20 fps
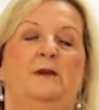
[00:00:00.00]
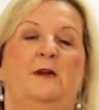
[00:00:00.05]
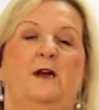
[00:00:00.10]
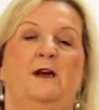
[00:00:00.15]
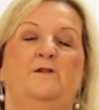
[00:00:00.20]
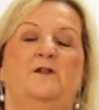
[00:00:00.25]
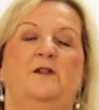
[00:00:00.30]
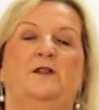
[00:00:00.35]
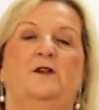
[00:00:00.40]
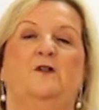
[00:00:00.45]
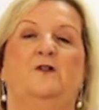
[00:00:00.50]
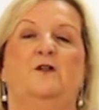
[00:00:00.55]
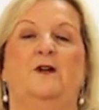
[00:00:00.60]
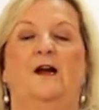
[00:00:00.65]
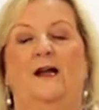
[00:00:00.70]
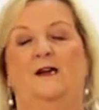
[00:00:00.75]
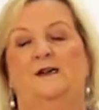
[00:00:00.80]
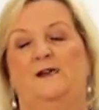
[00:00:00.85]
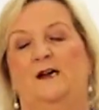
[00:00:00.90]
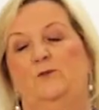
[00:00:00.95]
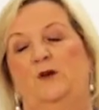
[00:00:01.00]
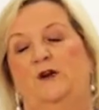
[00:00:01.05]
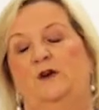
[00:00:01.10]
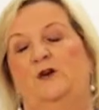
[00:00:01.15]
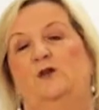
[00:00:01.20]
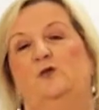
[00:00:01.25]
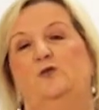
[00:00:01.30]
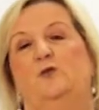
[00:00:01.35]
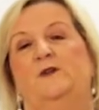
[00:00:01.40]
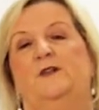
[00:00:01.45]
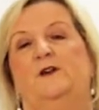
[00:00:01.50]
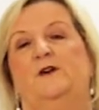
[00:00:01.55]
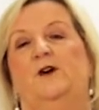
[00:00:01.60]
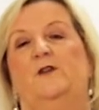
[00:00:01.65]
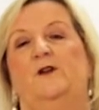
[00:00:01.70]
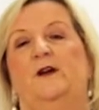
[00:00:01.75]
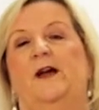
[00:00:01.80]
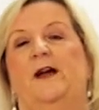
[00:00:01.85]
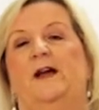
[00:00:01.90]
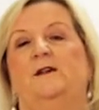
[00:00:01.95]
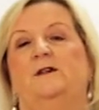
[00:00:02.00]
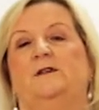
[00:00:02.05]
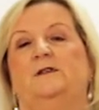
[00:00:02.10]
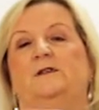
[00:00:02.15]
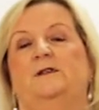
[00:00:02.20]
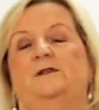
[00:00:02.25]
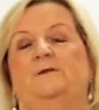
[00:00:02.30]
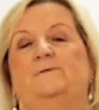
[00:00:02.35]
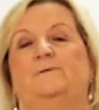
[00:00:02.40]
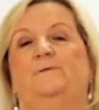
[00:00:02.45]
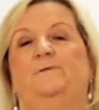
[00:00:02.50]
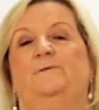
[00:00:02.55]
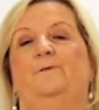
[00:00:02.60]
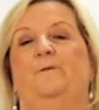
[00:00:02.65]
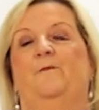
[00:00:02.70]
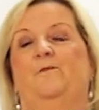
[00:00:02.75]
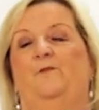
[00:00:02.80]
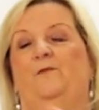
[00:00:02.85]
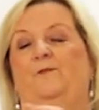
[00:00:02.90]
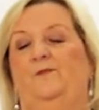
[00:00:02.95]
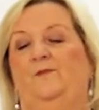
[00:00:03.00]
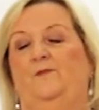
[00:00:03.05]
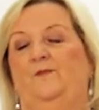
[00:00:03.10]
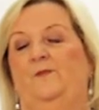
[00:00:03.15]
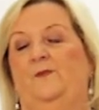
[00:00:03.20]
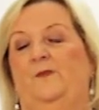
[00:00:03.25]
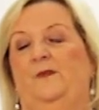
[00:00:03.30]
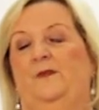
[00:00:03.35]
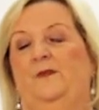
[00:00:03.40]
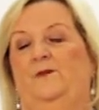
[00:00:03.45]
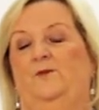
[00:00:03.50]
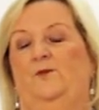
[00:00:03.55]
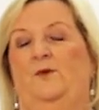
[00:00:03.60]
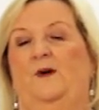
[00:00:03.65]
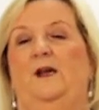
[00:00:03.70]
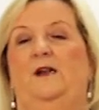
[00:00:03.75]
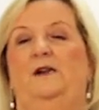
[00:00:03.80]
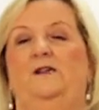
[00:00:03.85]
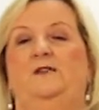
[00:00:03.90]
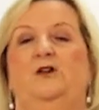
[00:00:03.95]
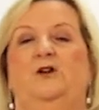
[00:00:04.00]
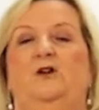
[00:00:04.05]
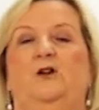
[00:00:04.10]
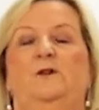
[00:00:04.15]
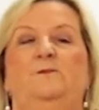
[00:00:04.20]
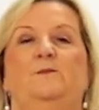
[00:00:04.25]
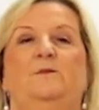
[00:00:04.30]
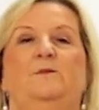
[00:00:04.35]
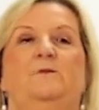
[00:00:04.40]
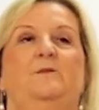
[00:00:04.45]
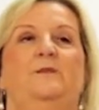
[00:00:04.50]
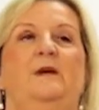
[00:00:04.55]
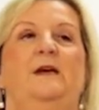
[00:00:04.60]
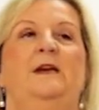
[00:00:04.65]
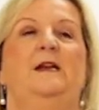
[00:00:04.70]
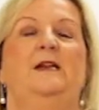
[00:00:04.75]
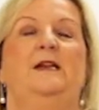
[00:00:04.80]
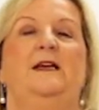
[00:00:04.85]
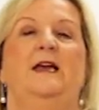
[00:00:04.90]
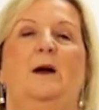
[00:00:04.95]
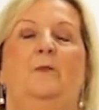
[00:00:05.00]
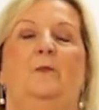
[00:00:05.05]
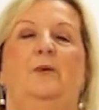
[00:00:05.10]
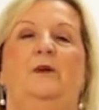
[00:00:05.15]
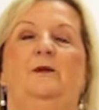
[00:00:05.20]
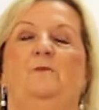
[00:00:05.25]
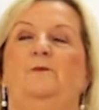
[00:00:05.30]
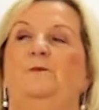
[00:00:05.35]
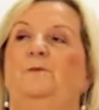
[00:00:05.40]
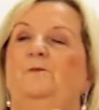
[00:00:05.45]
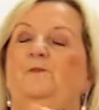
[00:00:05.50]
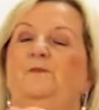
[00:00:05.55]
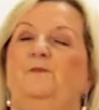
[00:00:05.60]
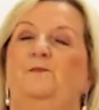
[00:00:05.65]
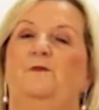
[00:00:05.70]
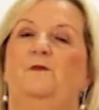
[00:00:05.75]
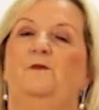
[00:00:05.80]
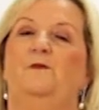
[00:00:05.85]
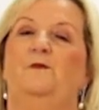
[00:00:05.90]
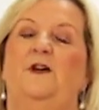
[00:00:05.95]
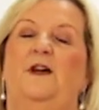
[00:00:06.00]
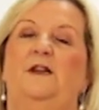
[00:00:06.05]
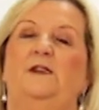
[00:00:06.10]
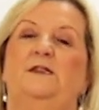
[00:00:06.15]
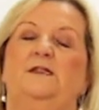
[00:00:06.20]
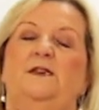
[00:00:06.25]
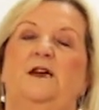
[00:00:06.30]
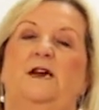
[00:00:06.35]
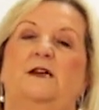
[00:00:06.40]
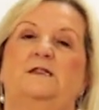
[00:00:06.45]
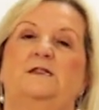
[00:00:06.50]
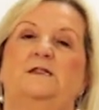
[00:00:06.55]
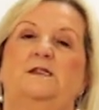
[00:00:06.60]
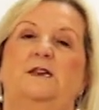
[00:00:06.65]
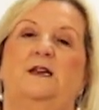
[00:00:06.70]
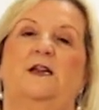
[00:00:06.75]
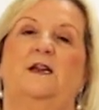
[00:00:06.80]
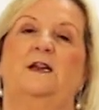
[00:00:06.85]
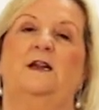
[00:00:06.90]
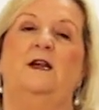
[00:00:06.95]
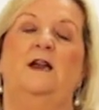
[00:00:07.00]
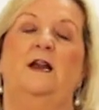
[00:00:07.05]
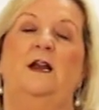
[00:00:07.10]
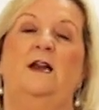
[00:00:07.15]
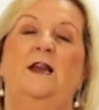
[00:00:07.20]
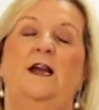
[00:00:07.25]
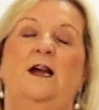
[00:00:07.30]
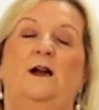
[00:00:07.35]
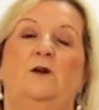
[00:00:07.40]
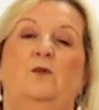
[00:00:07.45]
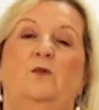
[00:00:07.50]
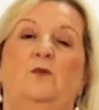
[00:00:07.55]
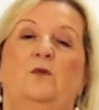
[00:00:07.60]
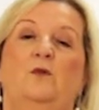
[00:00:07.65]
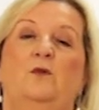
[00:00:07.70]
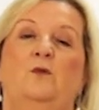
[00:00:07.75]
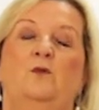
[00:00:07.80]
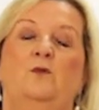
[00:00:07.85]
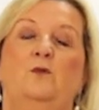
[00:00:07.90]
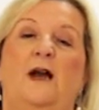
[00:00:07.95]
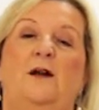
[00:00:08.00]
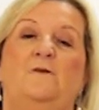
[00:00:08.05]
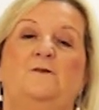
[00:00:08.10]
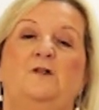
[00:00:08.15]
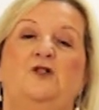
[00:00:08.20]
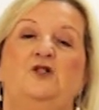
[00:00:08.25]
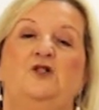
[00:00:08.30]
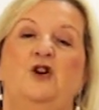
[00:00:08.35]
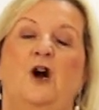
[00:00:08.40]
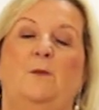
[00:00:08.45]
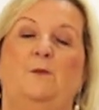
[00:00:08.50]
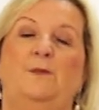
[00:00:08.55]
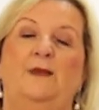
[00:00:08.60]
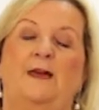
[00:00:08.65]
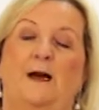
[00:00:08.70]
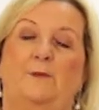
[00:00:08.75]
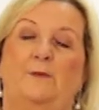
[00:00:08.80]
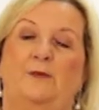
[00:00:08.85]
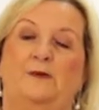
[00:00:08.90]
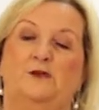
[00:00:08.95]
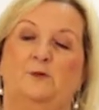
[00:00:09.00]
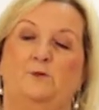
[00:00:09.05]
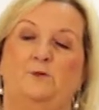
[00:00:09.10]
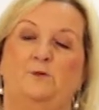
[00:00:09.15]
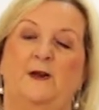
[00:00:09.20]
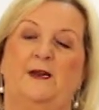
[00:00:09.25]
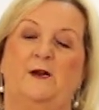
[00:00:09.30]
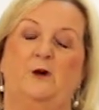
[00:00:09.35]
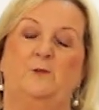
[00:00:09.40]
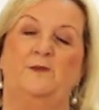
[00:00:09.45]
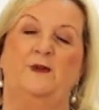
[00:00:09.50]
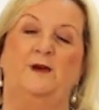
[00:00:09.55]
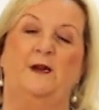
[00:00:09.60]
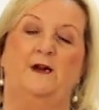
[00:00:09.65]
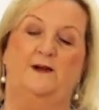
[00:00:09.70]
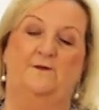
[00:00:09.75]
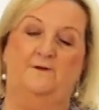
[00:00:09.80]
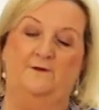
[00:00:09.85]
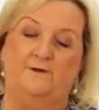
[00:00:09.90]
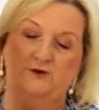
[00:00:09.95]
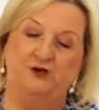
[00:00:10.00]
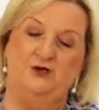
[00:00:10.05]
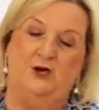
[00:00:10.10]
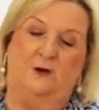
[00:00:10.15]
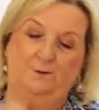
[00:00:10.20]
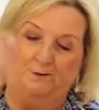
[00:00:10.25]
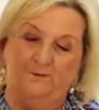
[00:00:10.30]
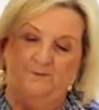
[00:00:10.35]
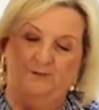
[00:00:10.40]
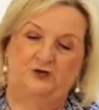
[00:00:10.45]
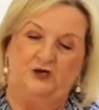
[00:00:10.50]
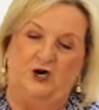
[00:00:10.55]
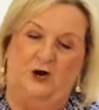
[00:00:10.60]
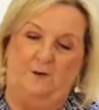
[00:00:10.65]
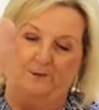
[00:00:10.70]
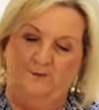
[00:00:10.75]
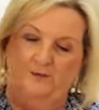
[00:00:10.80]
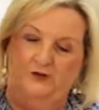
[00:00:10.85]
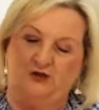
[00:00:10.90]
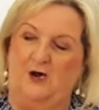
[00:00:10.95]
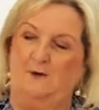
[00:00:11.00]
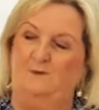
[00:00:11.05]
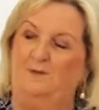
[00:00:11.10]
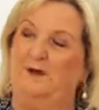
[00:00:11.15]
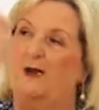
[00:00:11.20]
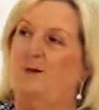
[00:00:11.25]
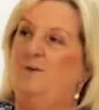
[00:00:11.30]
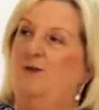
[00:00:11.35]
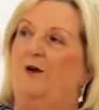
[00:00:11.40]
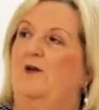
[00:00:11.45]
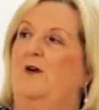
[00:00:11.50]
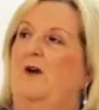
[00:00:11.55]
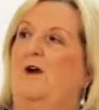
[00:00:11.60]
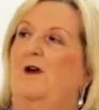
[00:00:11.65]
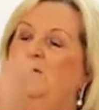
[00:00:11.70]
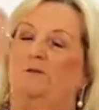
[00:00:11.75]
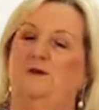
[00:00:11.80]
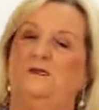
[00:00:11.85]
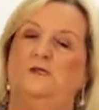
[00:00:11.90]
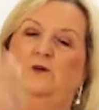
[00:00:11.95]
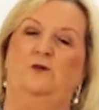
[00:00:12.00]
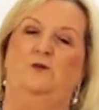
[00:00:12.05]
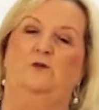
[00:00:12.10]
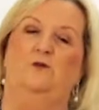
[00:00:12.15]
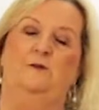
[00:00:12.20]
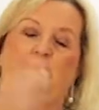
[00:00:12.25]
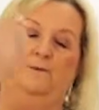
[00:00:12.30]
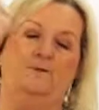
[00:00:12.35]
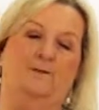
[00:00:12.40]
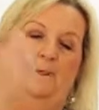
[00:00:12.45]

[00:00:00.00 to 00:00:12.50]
the knife in the other hand and we'll go with the other hand. Well done. Peel the apple. Fantastic. Now we have to chop the apple. So pick up the knife, chop, chop, chop. Keep your arms going.